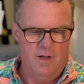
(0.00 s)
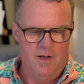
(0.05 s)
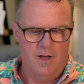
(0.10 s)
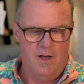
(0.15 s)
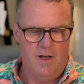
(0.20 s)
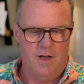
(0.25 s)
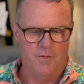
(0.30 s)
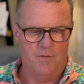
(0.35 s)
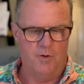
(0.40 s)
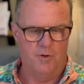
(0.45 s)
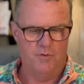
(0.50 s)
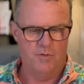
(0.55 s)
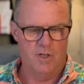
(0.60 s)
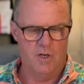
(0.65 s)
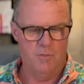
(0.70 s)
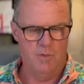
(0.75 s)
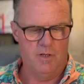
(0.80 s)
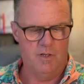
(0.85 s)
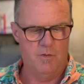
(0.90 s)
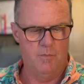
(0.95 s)
Uh, there's
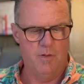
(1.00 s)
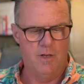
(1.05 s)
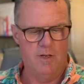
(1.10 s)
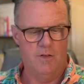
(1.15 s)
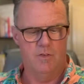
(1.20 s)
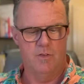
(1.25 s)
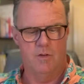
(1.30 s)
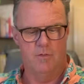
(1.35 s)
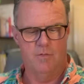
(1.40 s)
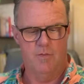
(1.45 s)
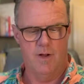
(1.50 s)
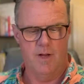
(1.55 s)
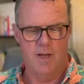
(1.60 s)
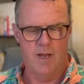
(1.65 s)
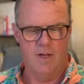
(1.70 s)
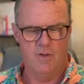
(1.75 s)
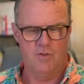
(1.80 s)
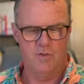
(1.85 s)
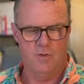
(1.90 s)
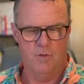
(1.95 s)
going to be committees on
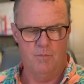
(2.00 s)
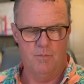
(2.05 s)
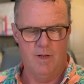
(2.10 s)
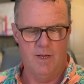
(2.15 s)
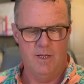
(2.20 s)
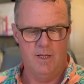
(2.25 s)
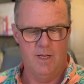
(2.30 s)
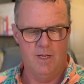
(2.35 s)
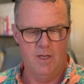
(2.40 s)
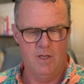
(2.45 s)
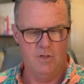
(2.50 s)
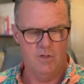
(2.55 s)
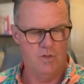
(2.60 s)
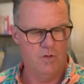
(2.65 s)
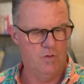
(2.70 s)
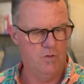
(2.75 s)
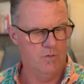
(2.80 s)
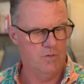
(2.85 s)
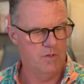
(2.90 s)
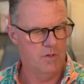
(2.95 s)
financial and banking
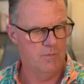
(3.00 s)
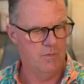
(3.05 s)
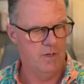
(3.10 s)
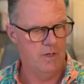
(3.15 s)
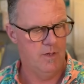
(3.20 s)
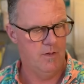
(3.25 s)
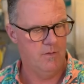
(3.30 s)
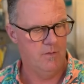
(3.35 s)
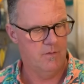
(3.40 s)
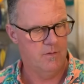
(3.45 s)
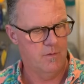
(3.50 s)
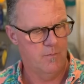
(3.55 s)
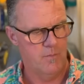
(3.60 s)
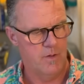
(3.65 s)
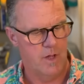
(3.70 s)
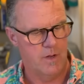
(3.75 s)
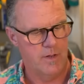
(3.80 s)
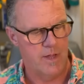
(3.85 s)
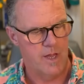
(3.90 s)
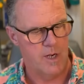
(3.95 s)
issues, committees
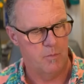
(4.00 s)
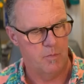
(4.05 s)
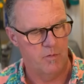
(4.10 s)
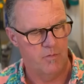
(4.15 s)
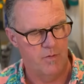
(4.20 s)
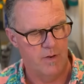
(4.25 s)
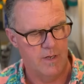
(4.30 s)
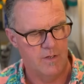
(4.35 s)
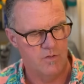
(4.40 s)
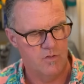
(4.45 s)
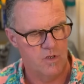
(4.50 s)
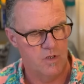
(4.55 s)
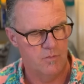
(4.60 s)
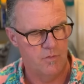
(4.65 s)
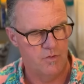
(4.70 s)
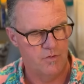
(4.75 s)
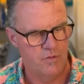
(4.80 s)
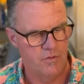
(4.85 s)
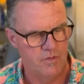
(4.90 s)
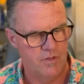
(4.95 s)
on how to provide
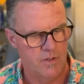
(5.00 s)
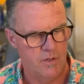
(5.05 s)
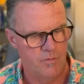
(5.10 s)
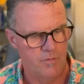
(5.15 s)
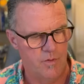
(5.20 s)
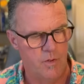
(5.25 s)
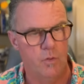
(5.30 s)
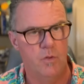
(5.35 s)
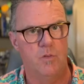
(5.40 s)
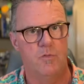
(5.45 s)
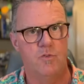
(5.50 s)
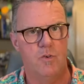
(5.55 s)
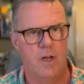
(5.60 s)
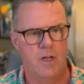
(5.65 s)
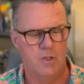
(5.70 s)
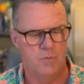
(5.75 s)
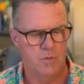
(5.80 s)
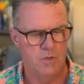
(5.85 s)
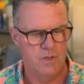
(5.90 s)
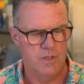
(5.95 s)
services in the field of
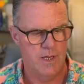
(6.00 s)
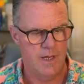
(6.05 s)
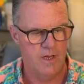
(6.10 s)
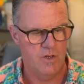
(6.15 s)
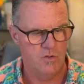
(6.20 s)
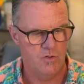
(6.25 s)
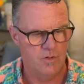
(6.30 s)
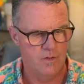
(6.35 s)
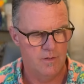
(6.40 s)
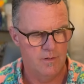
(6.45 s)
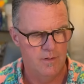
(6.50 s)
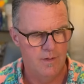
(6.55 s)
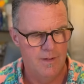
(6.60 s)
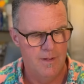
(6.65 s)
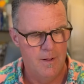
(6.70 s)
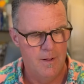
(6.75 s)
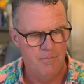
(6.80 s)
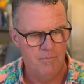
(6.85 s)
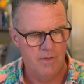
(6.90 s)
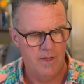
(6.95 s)
transportation,
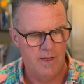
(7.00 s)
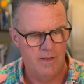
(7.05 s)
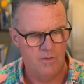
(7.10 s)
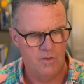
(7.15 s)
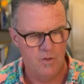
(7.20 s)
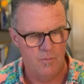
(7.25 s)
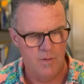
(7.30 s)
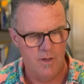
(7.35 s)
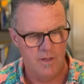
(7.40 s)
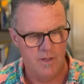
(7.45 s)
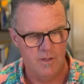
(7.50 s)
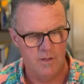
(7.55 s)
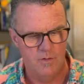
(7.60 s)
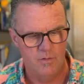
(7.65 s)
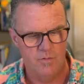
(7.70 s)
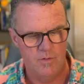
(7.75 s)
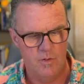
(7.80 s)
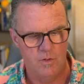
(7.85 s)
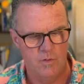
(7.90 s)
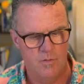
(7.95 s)
and committee in the
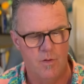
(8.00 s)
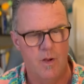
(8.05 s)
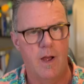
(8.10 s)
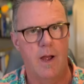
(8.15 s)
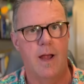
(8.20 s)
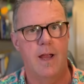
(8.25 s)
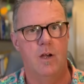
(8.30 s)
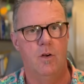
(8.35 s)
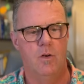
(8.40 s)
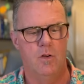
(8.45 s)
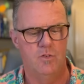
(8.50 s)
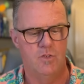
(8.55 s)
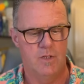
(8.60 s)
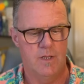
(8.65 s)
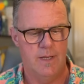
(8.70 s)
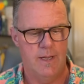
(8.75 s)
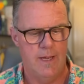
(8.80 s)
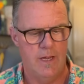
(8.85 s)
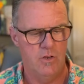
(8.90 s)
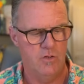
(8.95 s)
field of higher
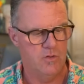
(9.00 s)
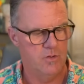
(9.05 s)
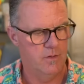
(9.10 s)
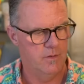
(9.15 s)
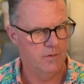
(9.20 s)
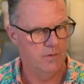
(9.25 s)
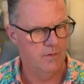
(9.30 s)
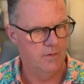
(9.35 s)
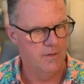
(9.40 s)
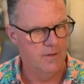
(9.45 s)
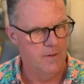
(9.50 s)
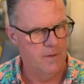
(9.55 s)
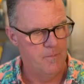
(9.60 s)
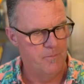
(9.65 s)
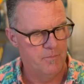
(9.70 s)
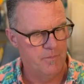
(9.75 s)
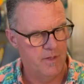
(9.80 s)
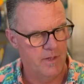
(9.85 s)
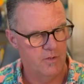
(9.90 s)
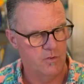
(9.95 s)
education
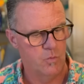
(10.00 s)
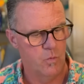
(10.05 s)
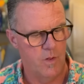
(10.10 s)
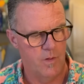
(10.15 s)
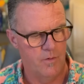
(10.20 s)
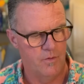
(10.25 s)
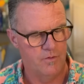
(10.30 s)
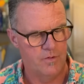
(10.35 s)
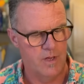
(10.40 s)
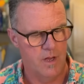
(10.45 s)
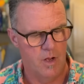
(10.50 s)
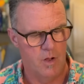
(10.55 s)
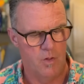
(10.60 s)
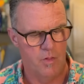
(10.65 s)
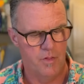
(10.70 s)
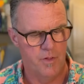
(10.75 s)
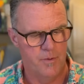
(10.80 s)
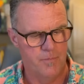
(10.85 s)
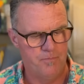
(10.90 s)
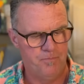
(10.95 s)
as well as
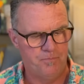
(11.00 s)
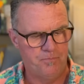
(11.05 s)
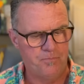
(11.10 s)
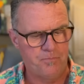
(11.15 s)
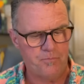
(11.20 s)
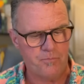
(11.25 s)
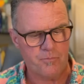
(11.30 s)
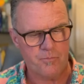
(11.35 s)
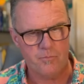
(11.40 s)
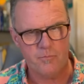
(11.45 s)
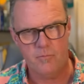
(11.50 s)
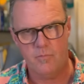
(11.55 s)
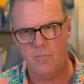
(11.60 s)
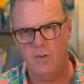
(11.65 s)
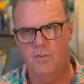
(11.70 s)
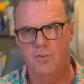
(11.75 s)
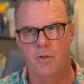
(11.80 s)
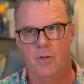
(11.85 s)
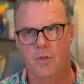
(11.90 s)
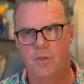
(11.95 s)
health.
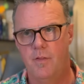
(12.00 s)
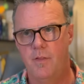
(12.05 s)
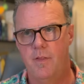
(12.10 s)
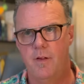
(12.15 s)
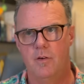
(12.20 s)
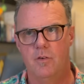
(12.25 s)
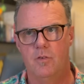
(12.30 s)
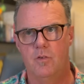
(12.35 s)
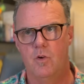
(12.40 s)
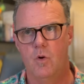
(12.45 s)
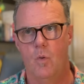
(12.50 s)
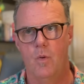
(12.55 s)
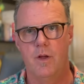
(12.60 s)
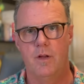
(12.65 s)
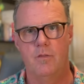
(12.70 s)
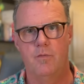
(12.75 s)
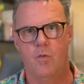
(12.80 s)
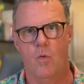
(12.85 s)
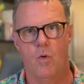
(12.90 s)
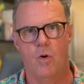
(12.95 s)
So they're
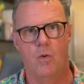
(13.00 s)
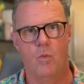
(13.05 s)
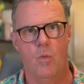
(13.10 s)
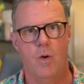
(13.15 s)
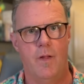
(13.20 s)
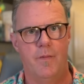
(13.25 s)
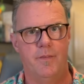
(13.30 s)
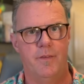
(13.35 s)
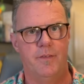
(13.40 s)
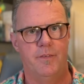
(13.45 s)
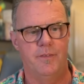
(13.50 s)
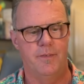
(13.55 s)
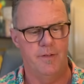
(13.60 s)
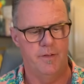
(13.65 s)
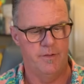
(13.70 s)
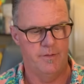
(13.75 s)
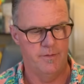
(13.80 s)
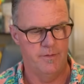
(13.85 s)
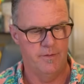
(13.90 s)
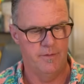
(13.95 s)
going for what the
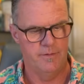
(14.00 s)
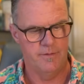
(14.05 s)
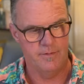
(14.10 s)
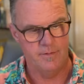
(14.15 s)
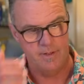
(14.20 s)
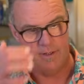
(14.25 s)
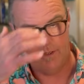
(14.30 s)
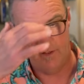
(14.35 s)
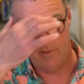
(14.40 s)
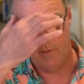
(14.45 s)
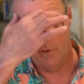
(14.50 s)
citizens need.